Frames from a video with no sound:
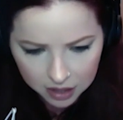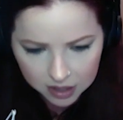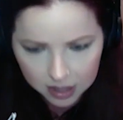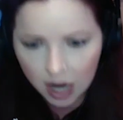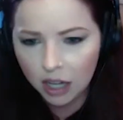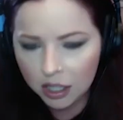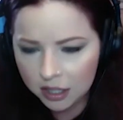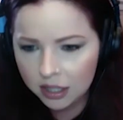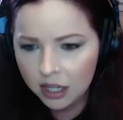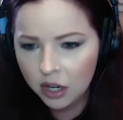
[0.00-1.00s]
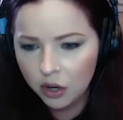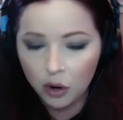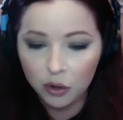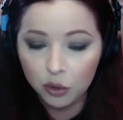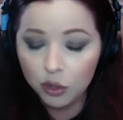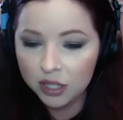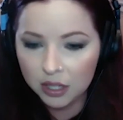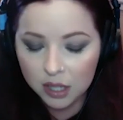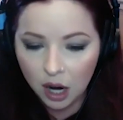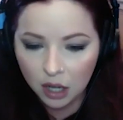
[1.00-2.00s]
socks, well, you could
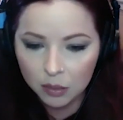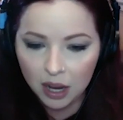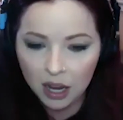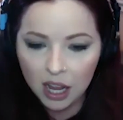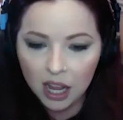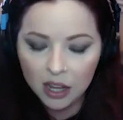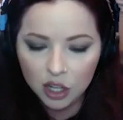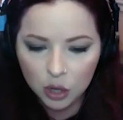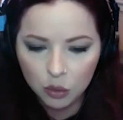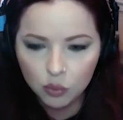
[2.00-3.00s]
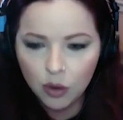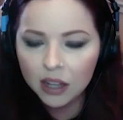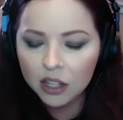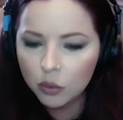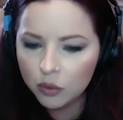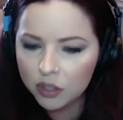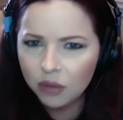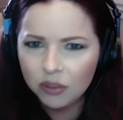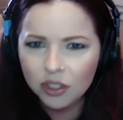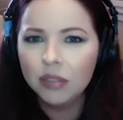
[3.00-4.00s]
sell socks, but, you know, re- you know,
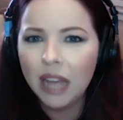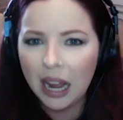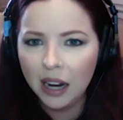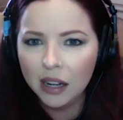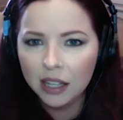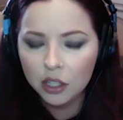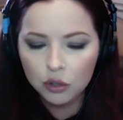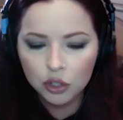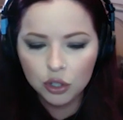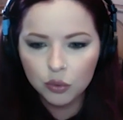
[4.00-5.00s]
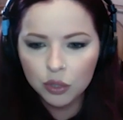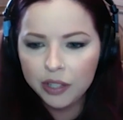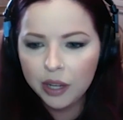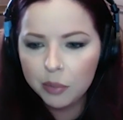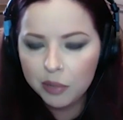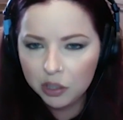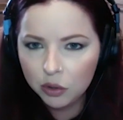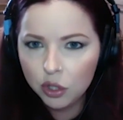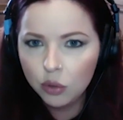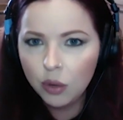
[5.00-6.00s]
don't do that. Like, you should really
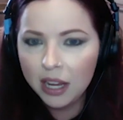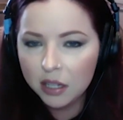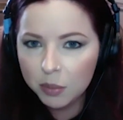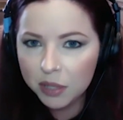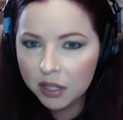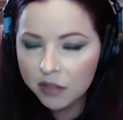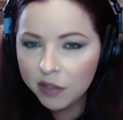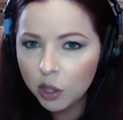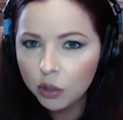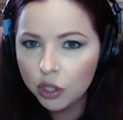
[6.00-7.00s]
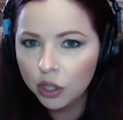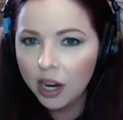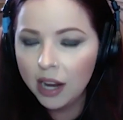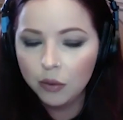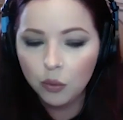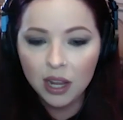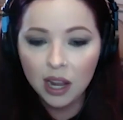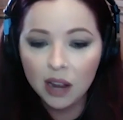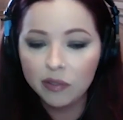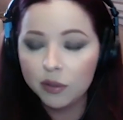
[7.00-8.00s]
appeal to a specific culture. And we
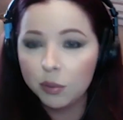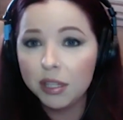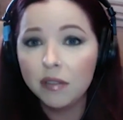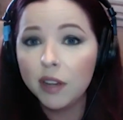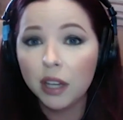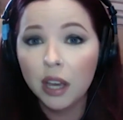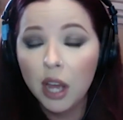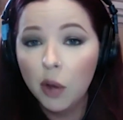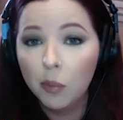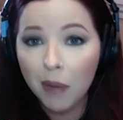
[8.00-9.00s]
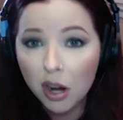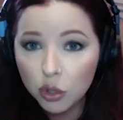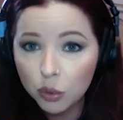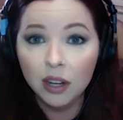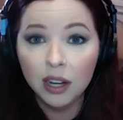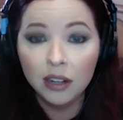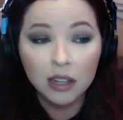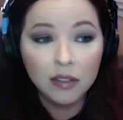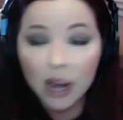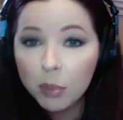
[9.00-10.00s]
have specific modules and
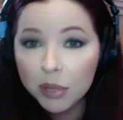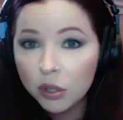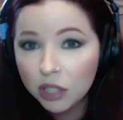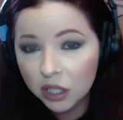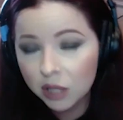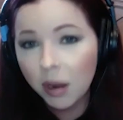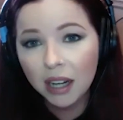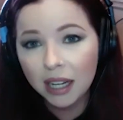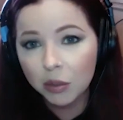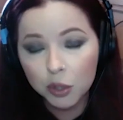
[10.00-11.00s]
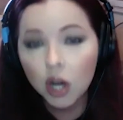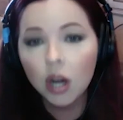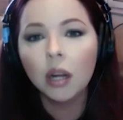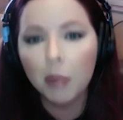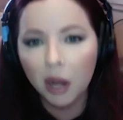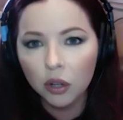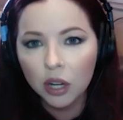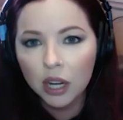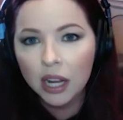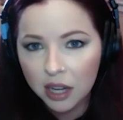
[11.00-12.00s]
even episodes on this podcast where we talk about,
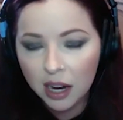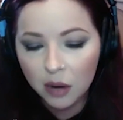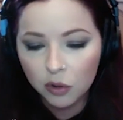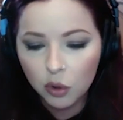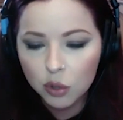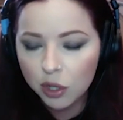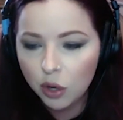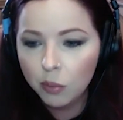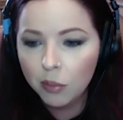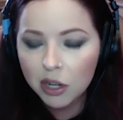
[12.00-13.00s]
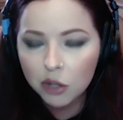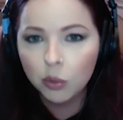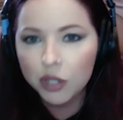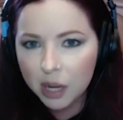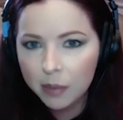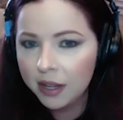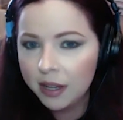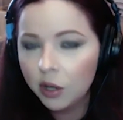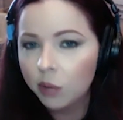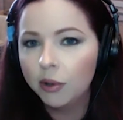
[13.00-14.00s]
and of course we go much more in depth
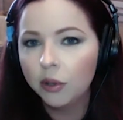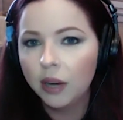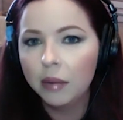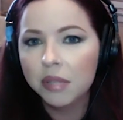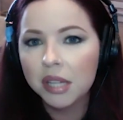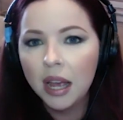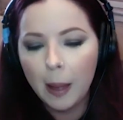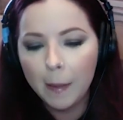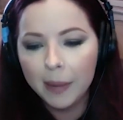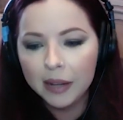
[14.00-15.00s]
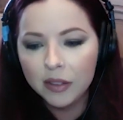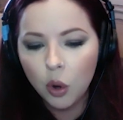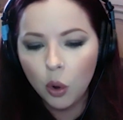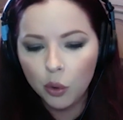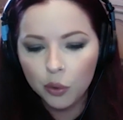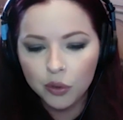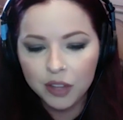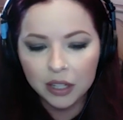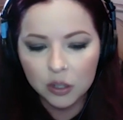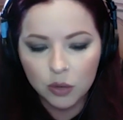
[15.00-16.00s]
in our programs, but the whole
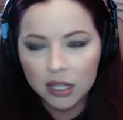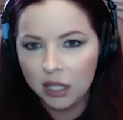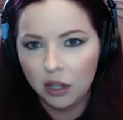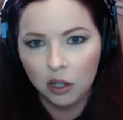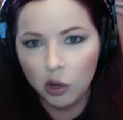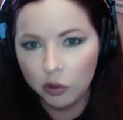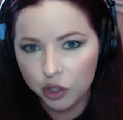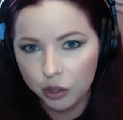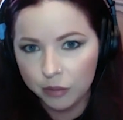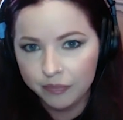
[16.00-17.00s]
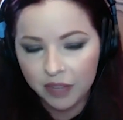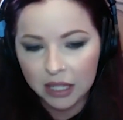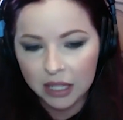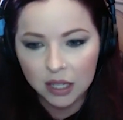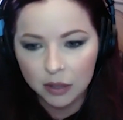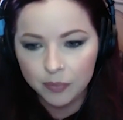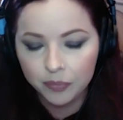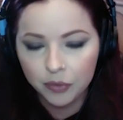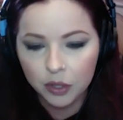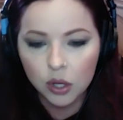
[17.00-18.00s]
thing is resting on culture. That's it.
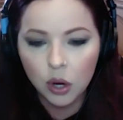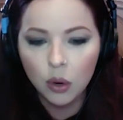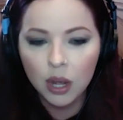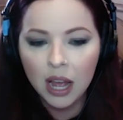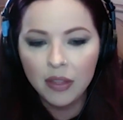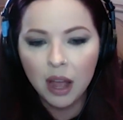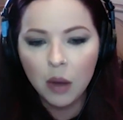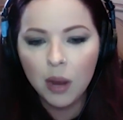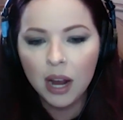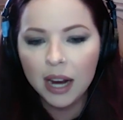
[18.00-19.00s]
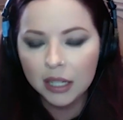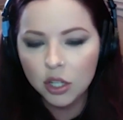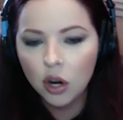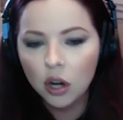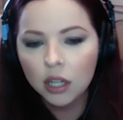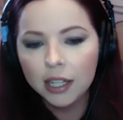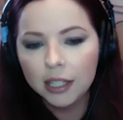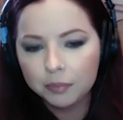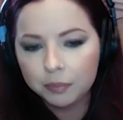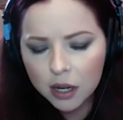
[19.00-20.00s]
So that way I can
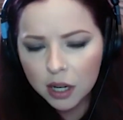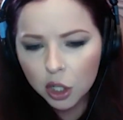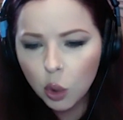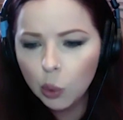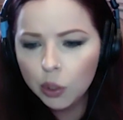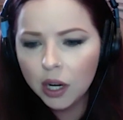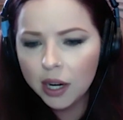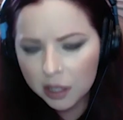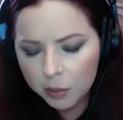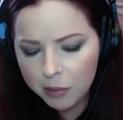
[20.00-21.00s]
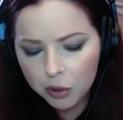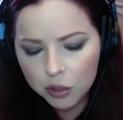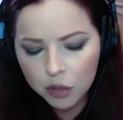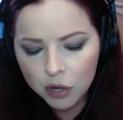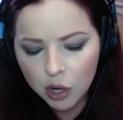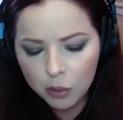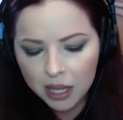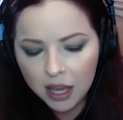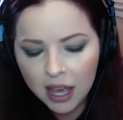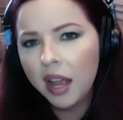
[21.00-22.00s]
target a cold audience, people who don't know
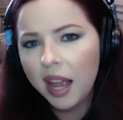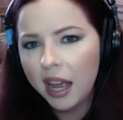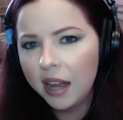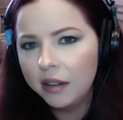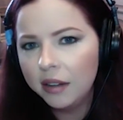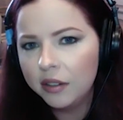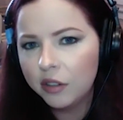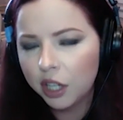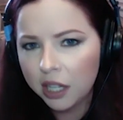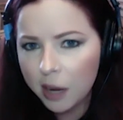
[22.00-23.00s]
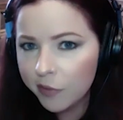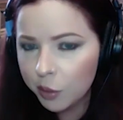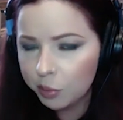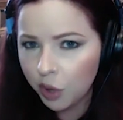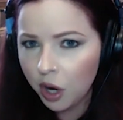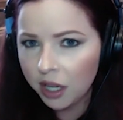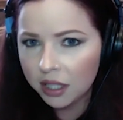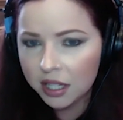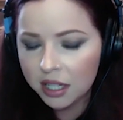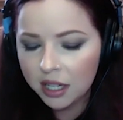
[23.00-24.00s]
me, and they're going to come for the
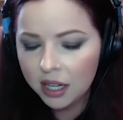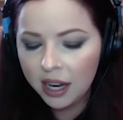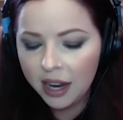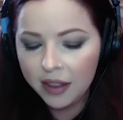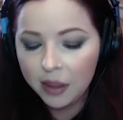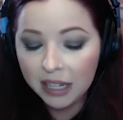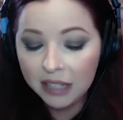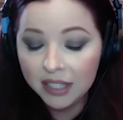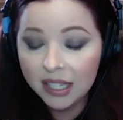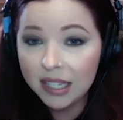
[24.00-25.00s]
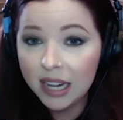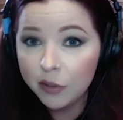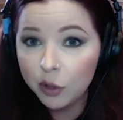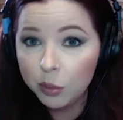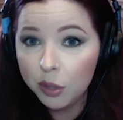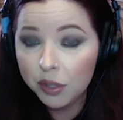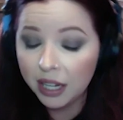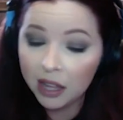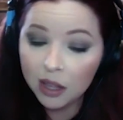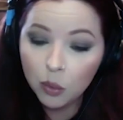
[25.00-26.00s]
product, and they might even stay for the
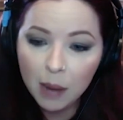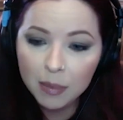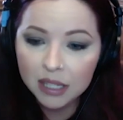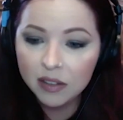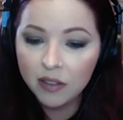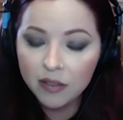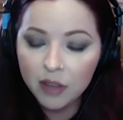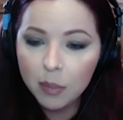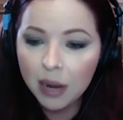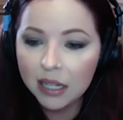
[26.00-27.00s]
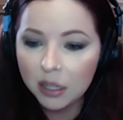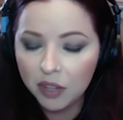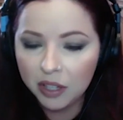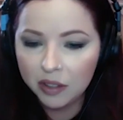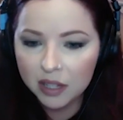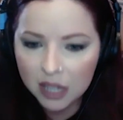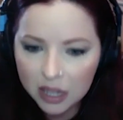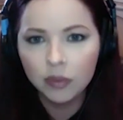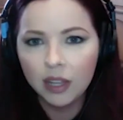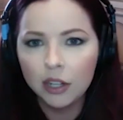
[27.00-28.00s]
music. And then what is this? If they buy something, let's say
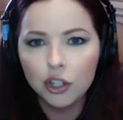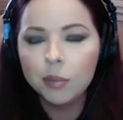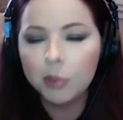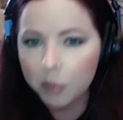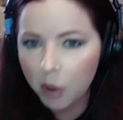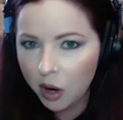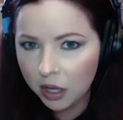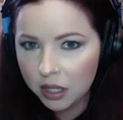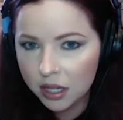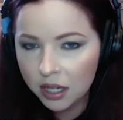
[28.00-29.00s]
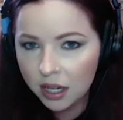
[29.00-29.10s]
even like a cheaper product,